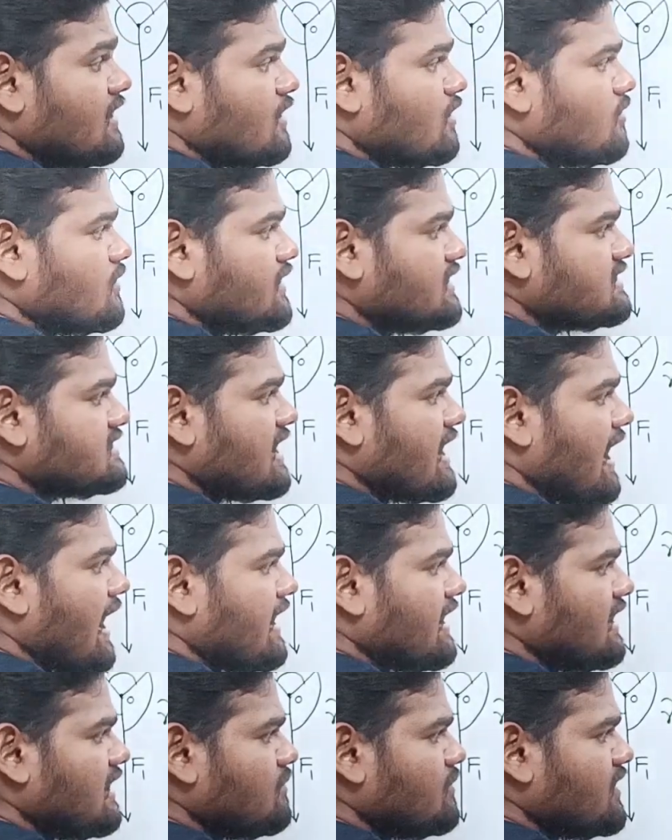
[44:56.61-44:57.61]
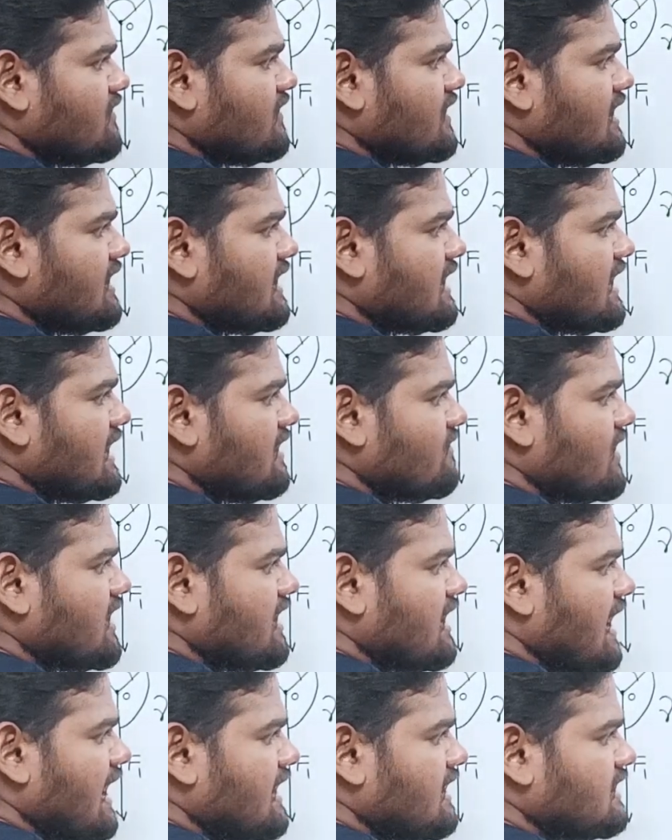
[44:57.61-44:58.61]
Now, what is the angle between
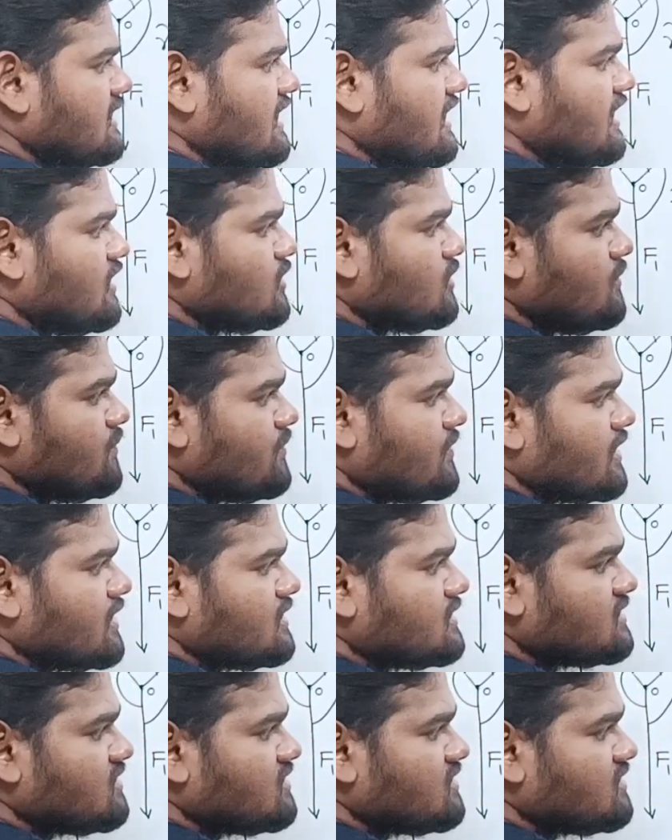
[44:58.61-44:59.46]
T1 and T2?